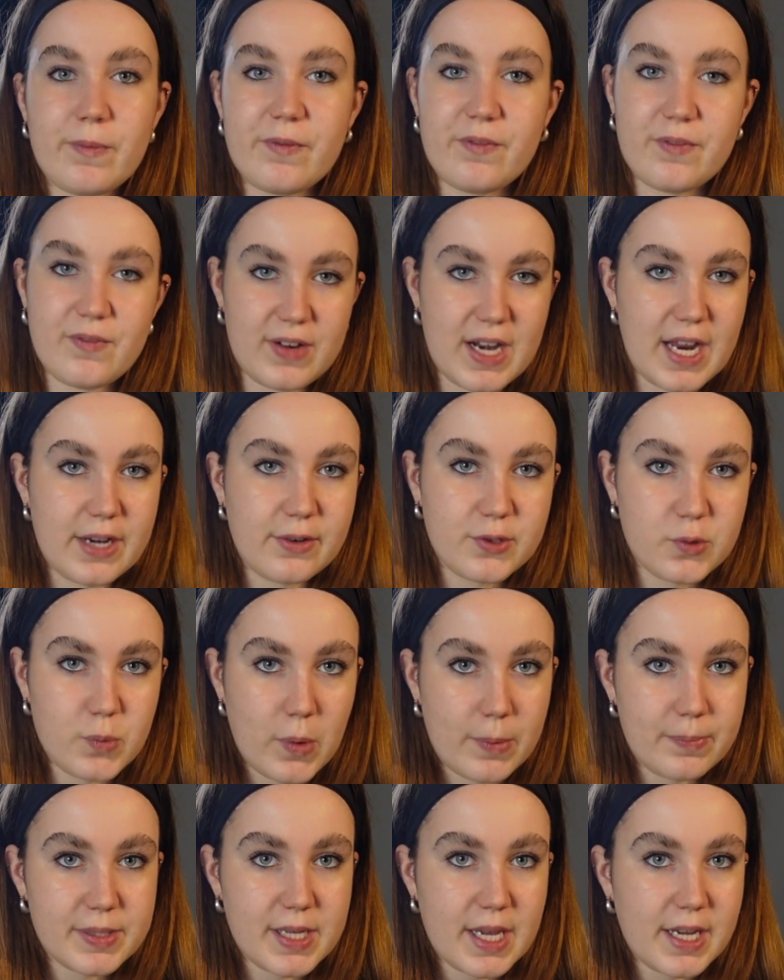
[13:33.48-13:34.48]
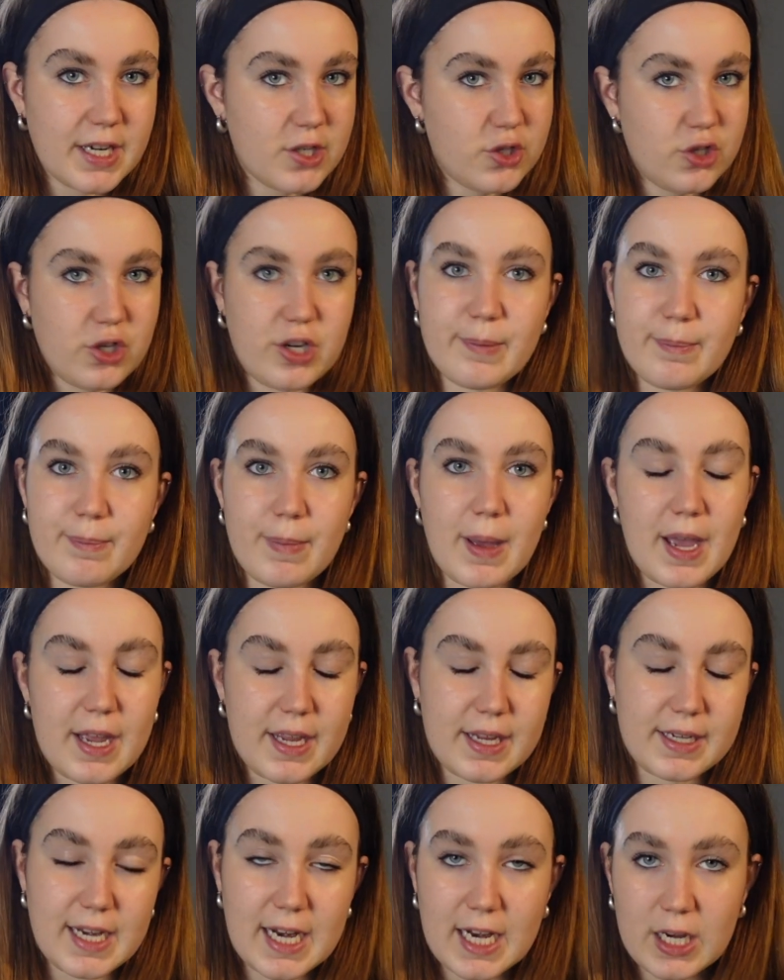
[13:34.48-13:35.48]
Flannels website, because you can
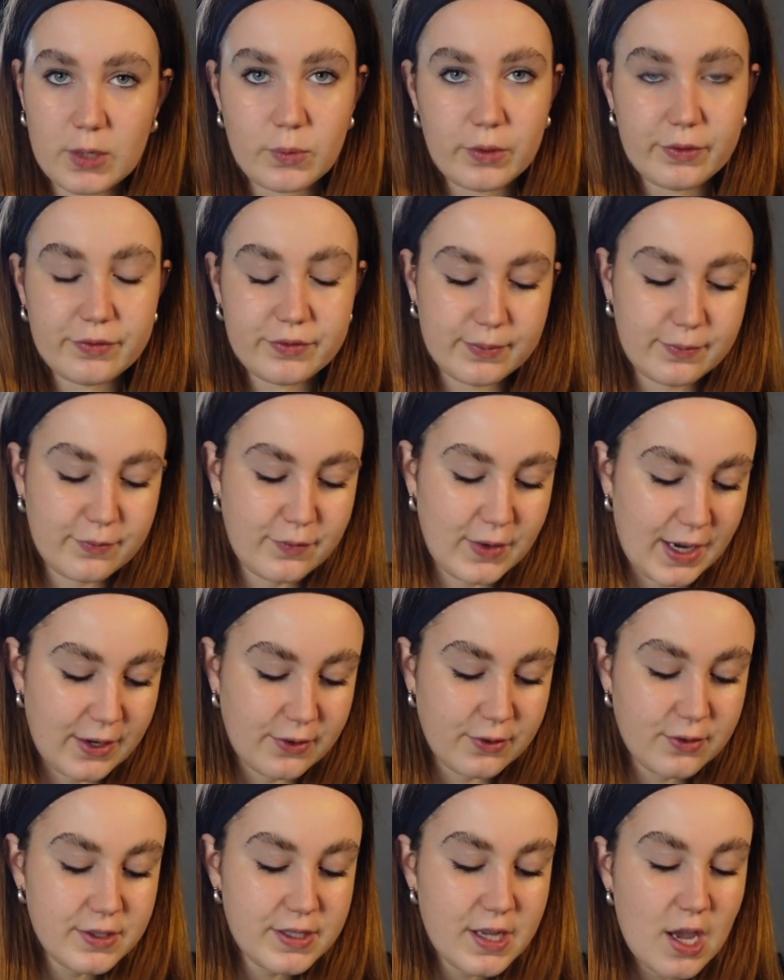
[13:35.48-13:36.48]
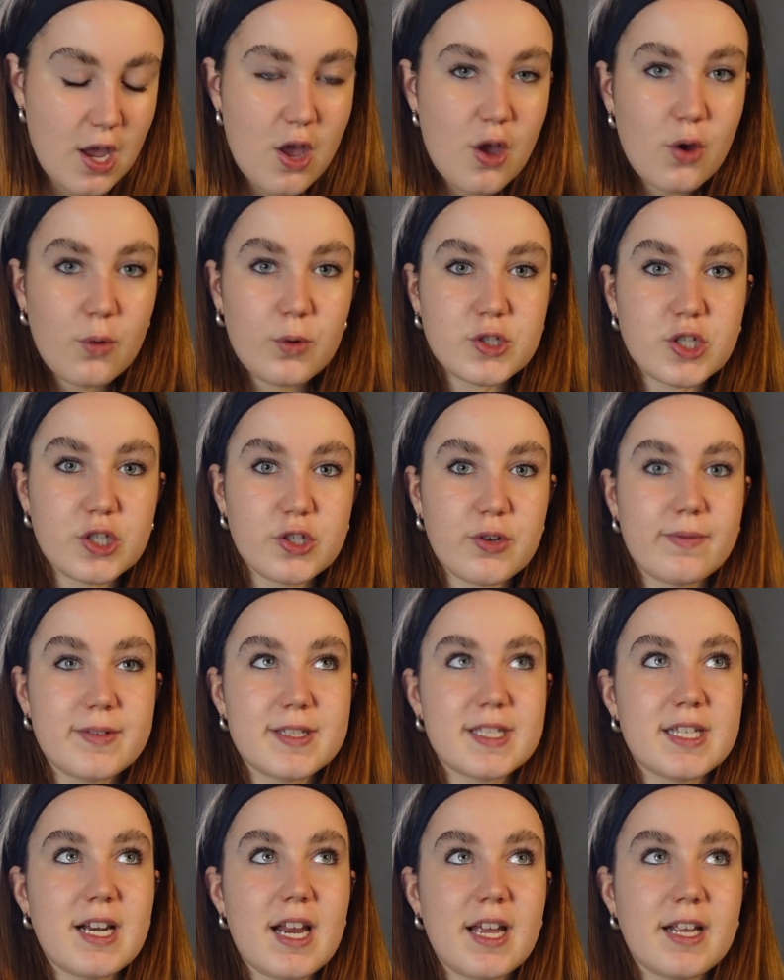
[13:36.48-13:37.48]
buy Naked Wolf from Flannels, which is
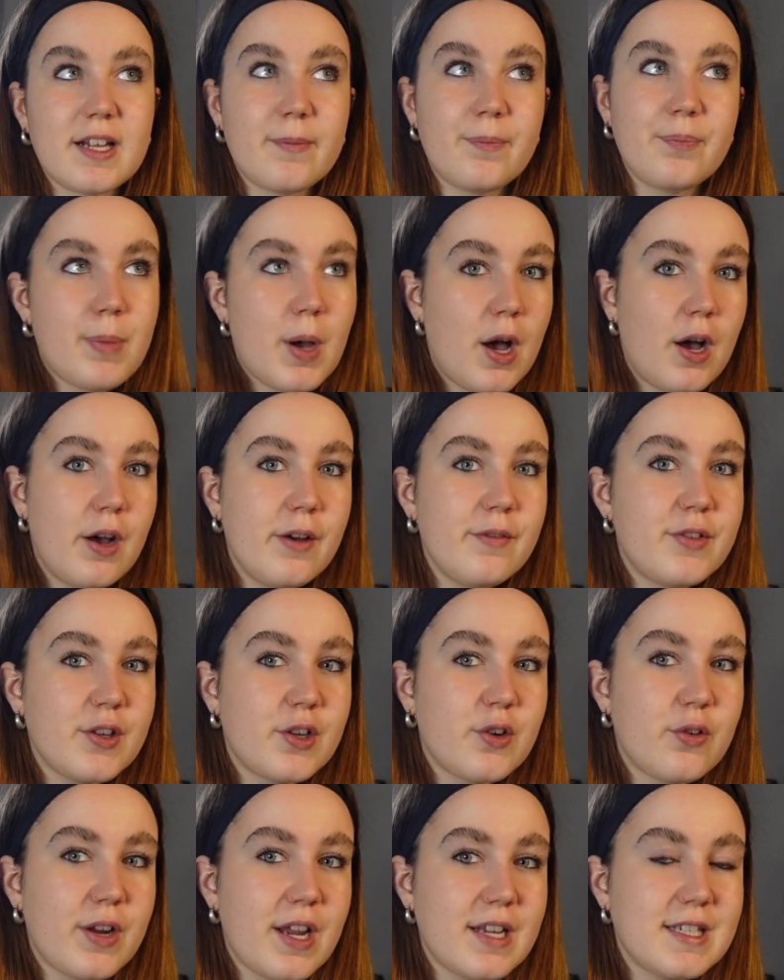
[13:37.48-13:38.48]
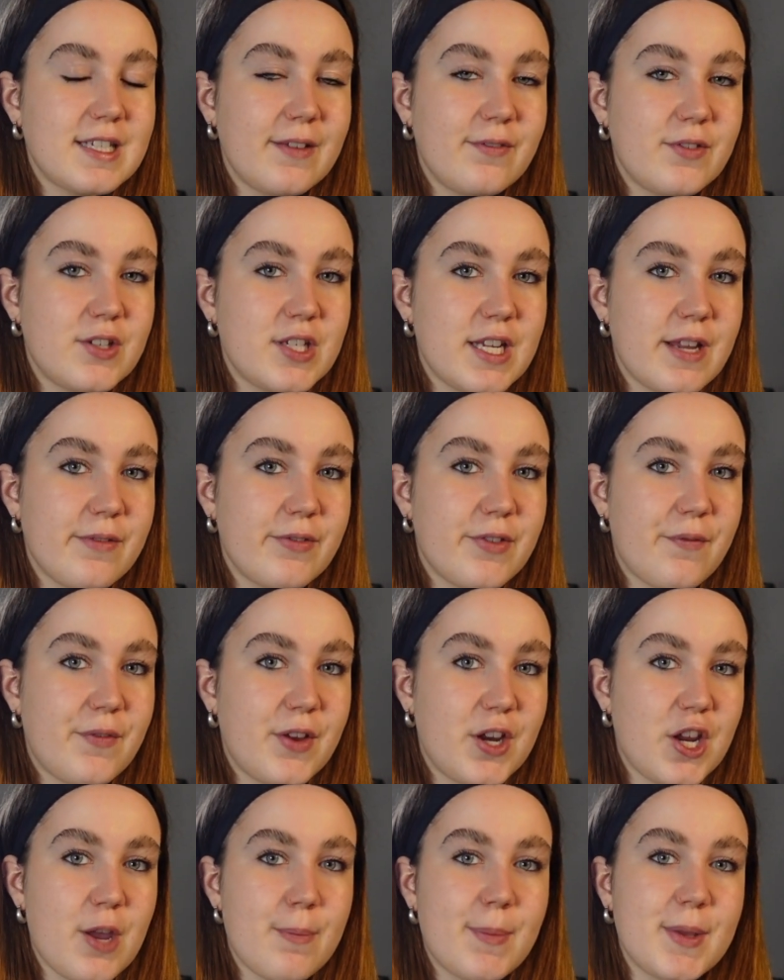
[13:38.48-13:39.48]
obviously like part of the creativity of the
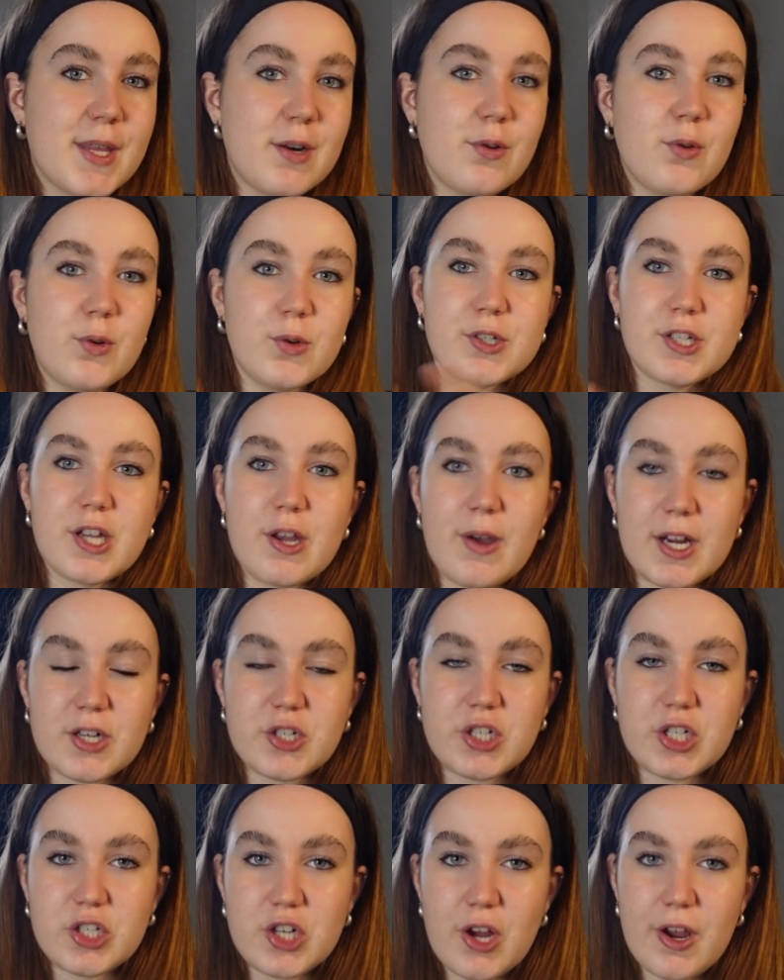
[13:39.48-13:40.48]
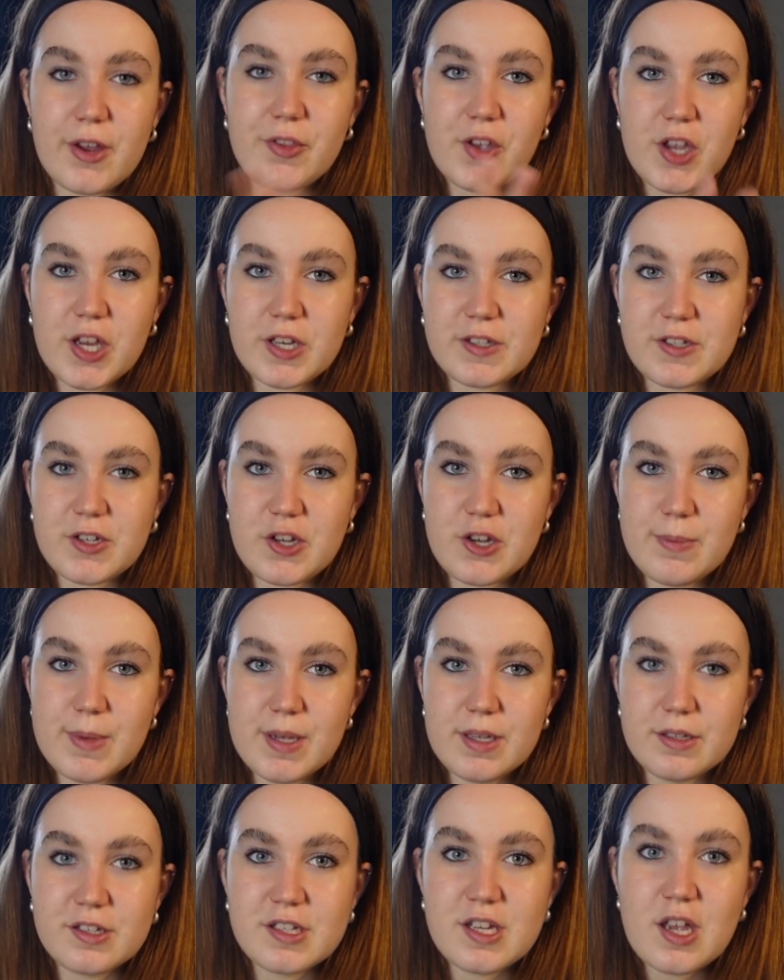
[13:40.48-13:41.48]
video, but then also actually showing the
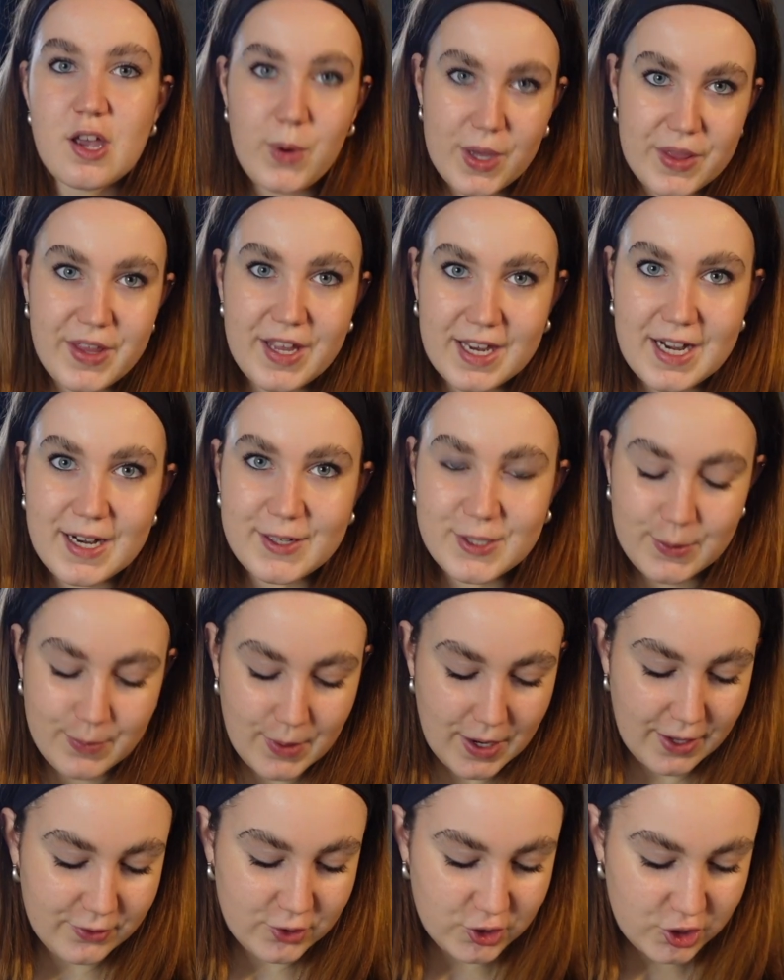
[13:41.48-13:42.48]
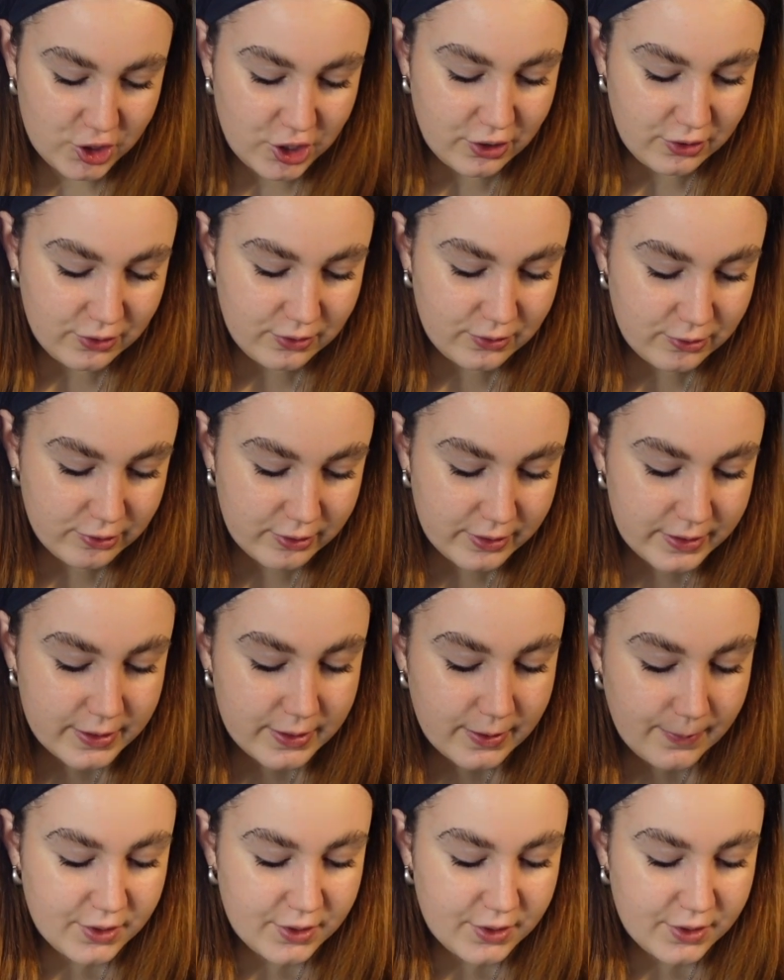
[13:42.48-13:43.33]
consumers where they can actually buy the shoes.